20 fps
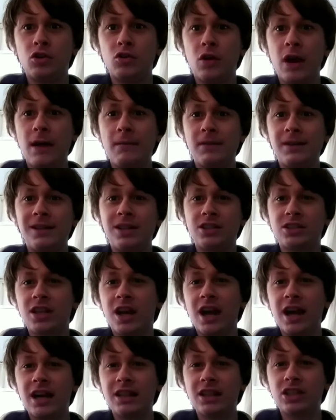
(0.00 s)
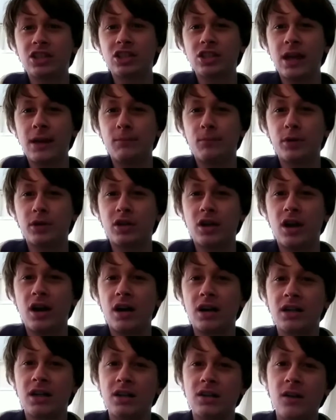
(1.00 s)
Whoever designed this
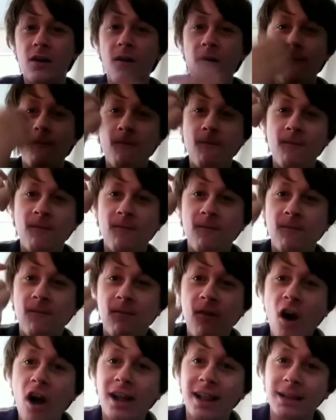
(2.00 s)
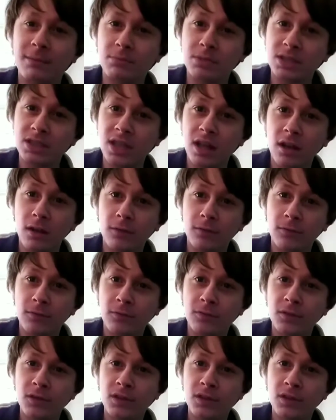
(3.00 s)
leprechaun could go fuck himself.